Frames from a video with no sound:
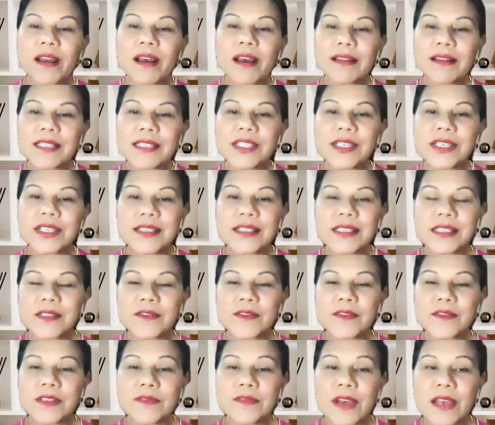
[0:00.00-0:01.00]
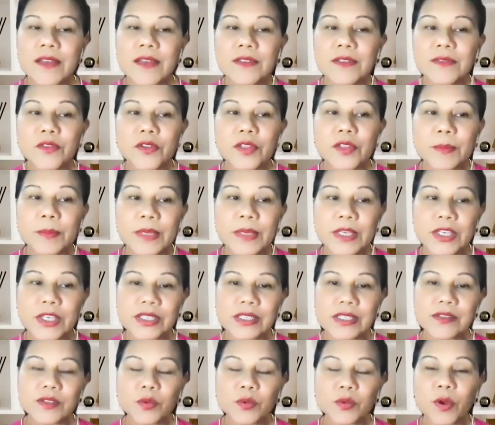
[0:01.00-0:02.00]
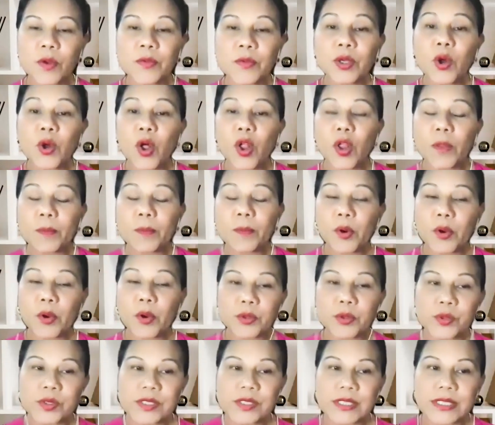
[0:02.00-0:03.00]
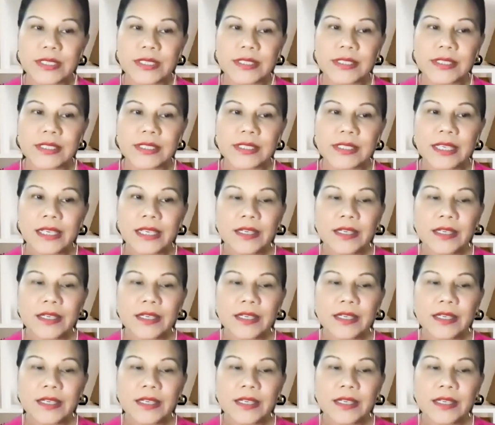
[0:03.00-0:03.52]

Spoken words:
are the chances of survival for the patient. So what we call prognosis.